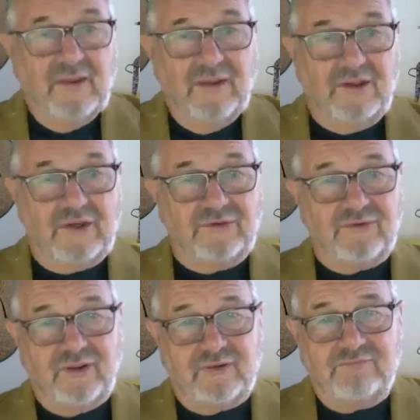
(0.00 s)
It could
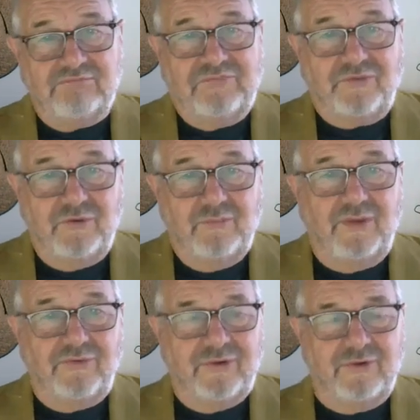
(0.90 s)
take 3
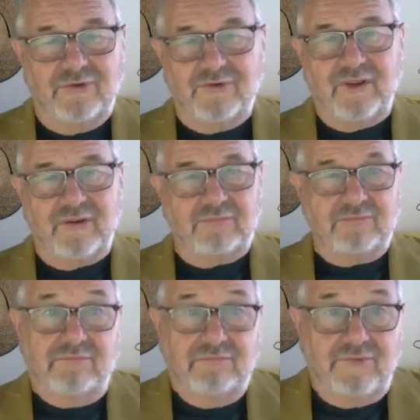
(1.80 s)
months. It could take
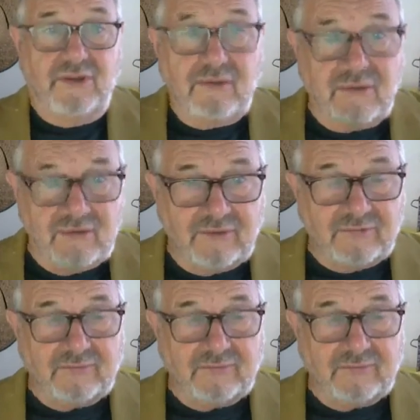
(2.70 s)
10 years.